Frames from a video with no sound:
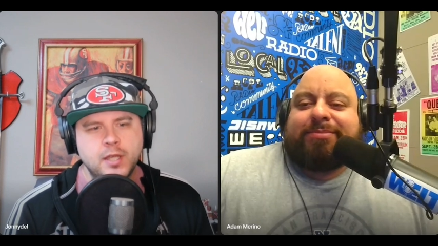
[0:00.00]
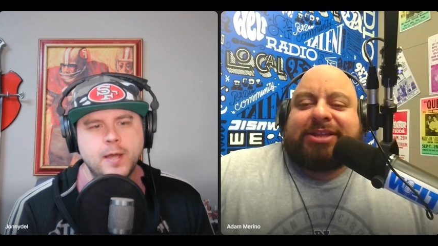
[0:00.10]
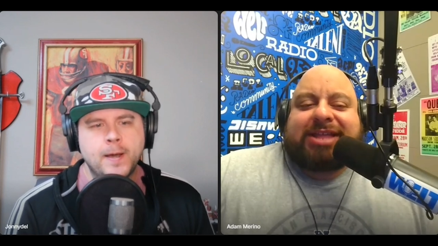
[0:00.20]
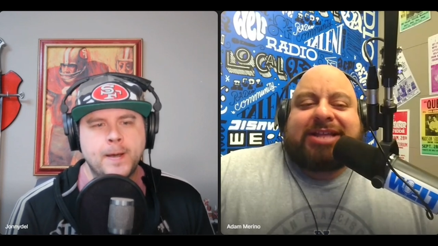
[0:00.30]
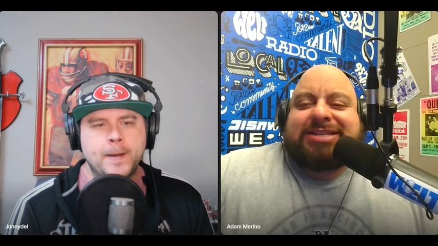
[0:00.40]

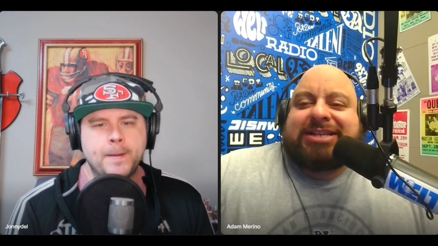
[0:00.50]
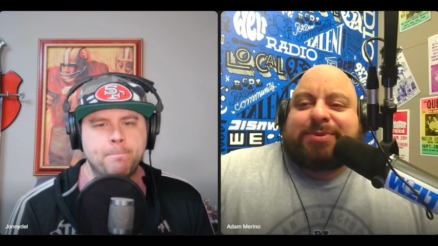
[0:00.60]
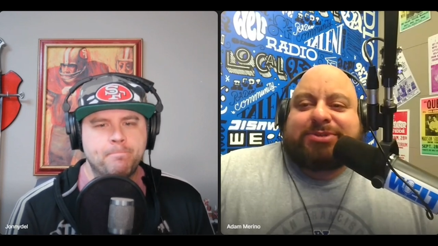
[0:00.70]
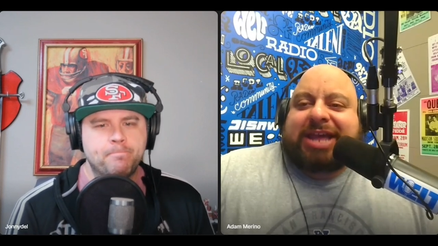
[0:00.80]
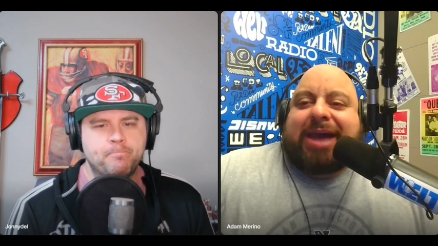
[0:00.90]
Speaker 1: Like that's um, not
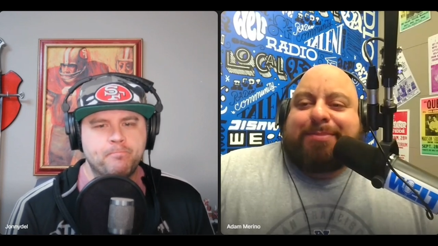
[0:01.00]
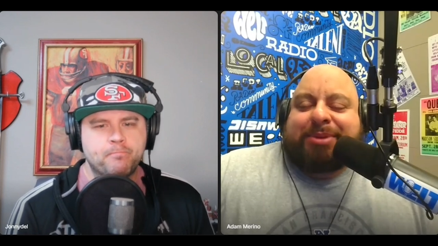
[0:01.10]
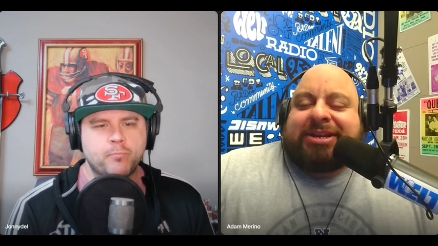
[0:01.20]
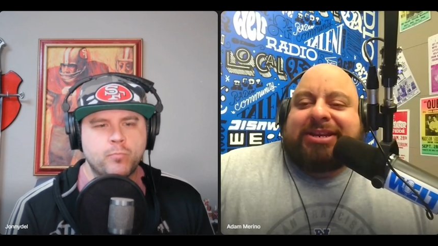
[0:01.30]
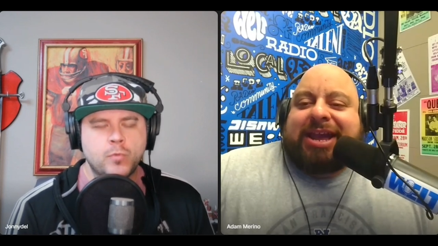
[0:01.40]
supposed to
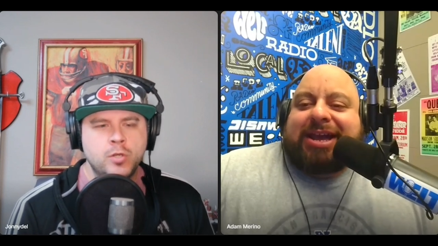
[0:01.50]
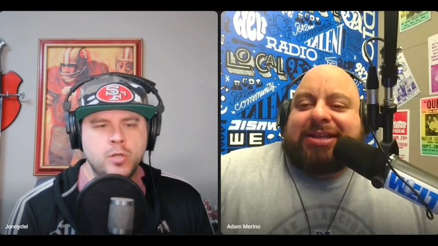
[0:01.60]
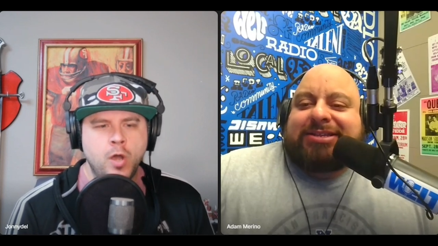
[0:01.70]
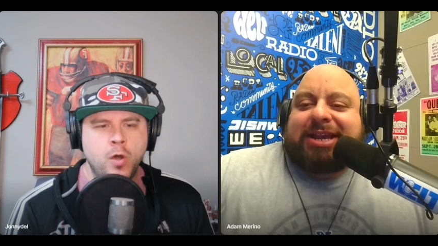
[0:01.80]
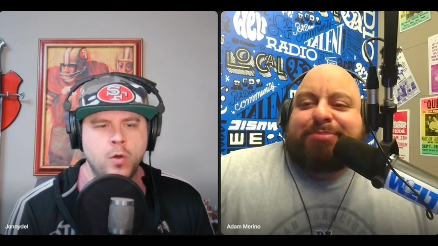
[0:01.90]
happen. Yeah,
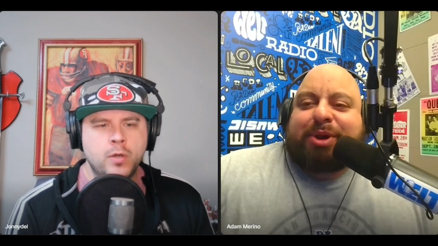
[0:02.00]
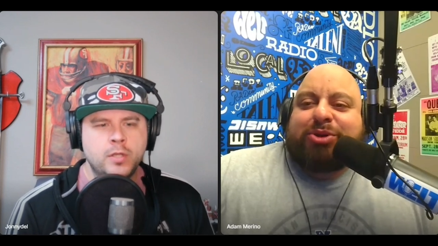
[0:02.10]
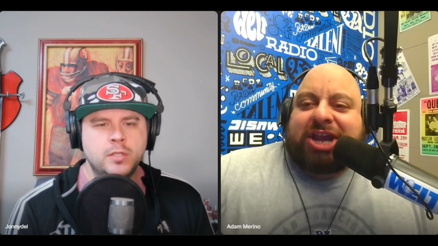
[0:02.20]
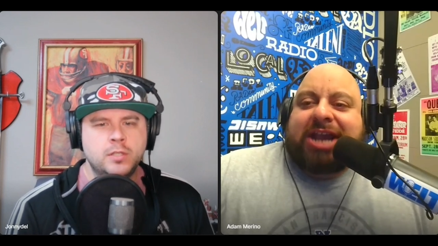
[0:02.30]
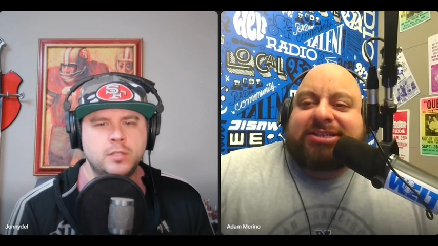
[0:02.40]
no, it's like Bo
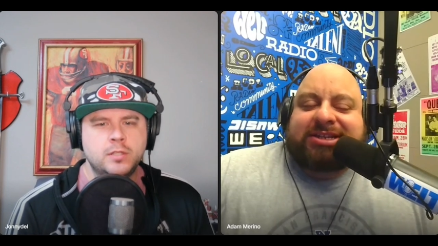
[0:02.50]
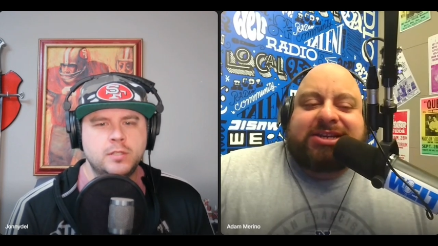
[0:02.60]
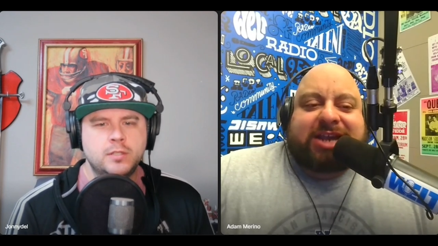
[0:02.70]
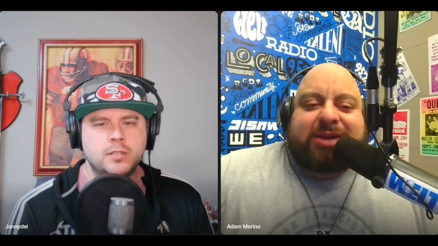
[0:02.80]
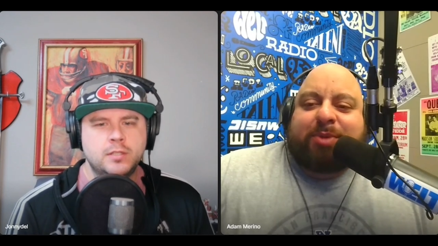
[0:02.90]
Jackson
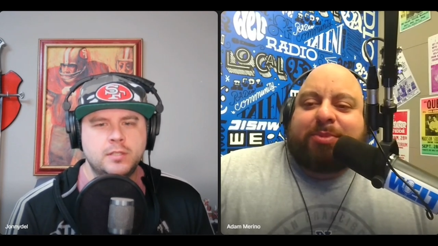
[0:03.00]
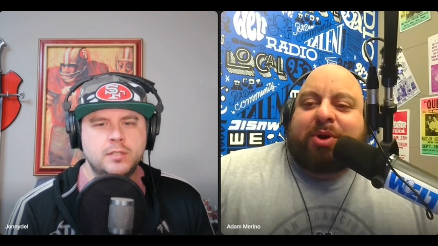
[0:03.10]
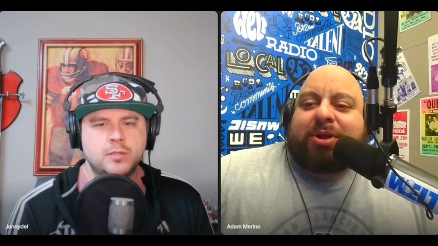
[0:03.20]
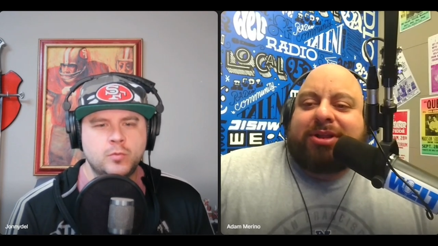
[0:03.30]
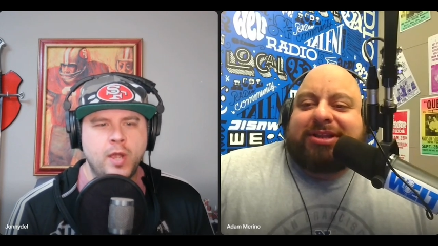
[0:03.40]
and Tecmo
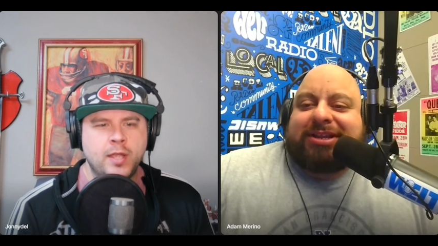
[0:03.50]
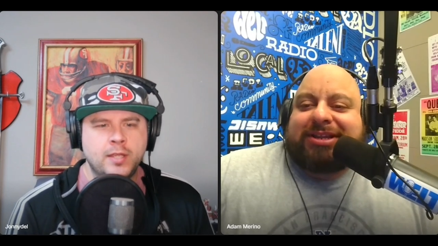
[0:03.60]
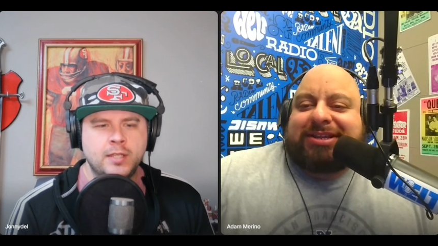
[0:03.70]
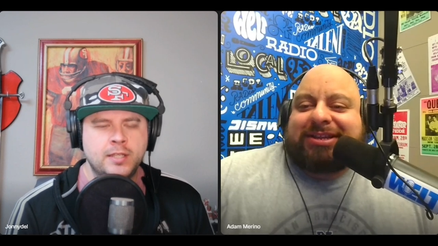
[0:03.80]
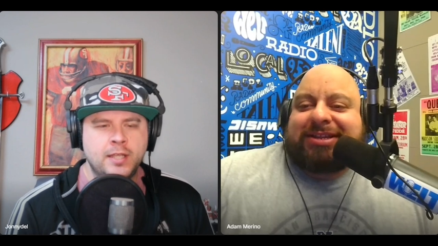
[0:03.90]
Bowl. Right.
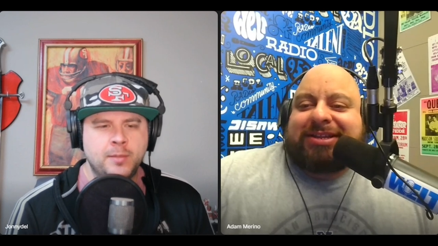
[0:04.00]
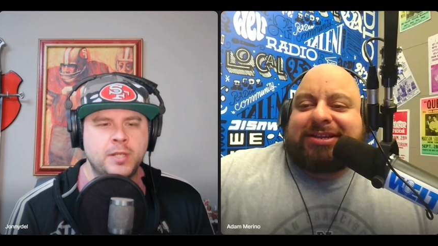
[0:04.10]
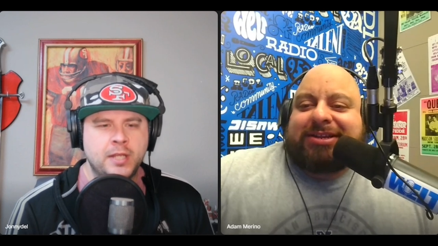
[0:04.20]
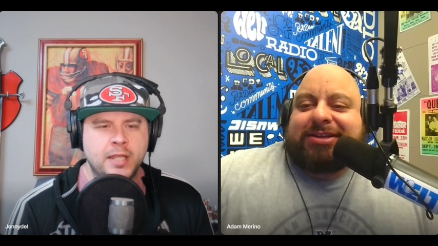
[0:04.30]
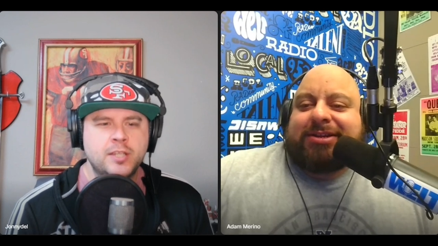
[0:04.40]
It, I mean,
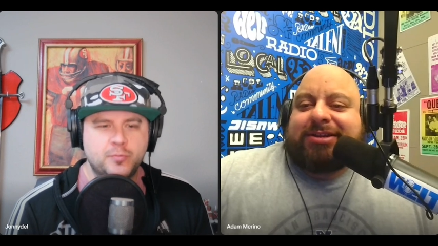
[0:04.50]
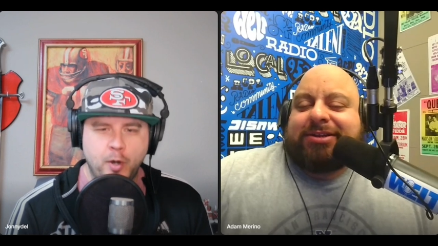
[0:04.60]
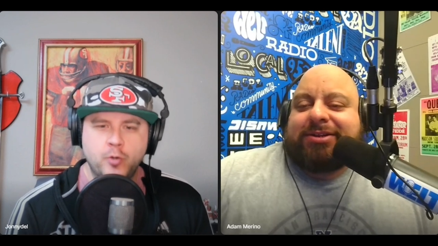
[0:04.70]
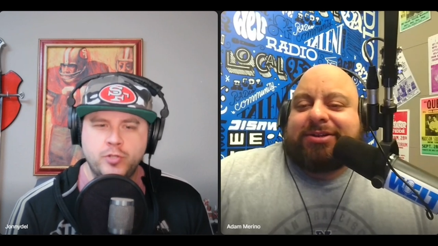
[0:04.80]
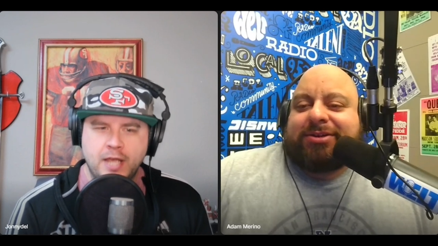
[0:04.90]
he is
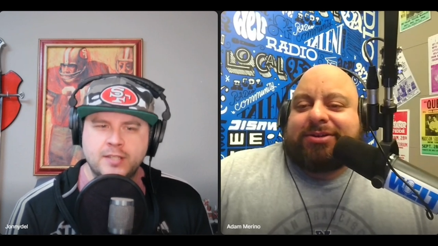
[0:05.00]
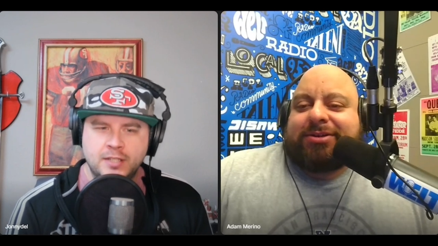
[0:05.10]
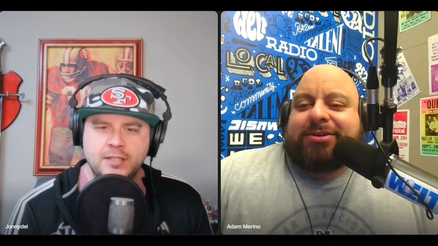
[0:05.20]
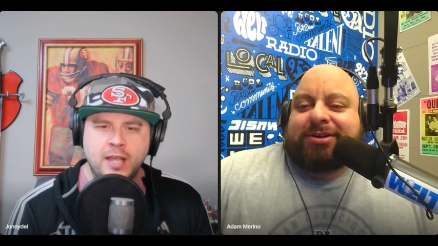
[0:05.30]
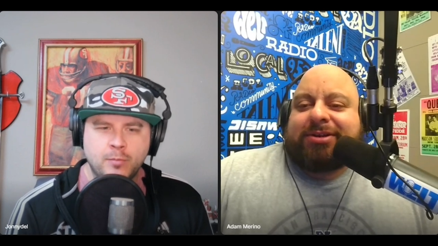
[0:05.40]
Bo Jackson
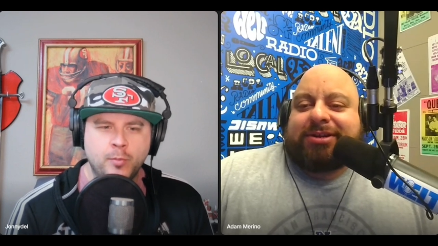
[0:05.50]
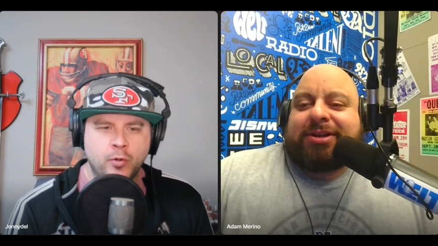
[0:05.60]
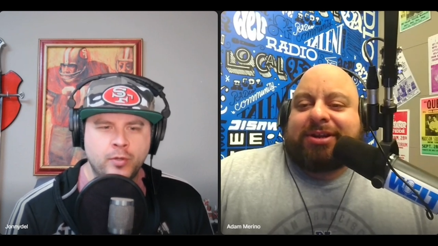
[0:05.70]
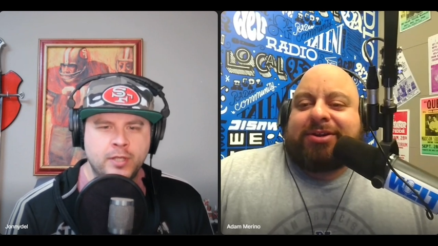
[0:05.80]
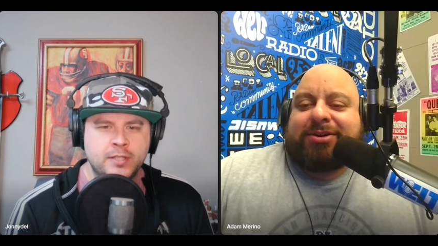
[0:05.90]
and Tecmo
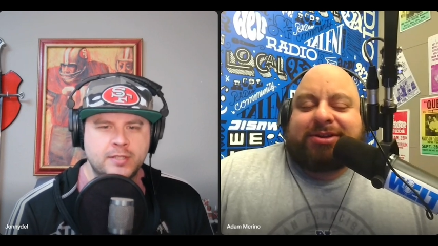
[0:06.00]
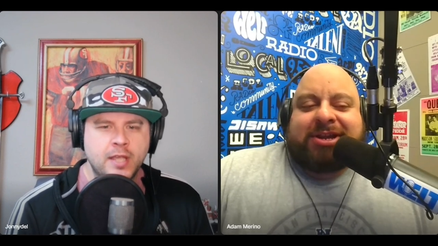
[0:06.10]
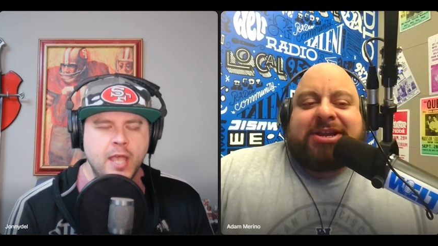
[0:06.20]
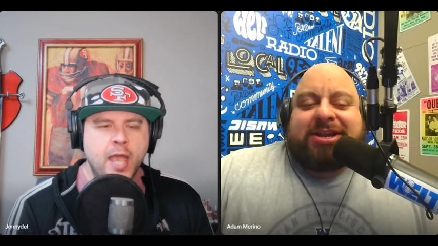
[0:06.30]
Bowl. It is,